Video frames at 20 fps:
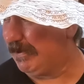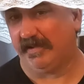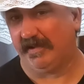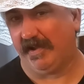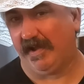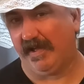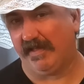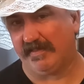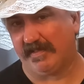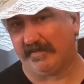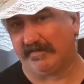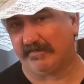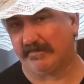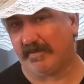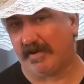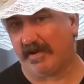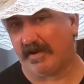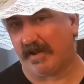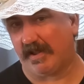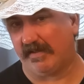Yeah, that's
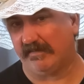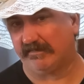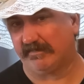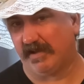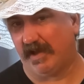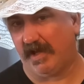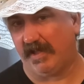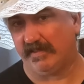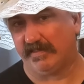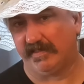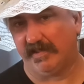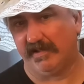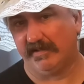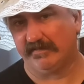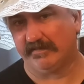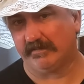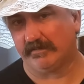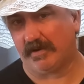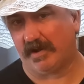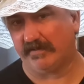about all I've got.
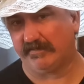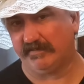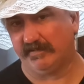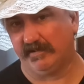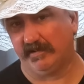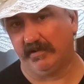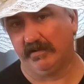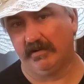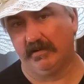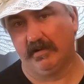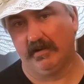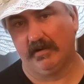Thanks for watching.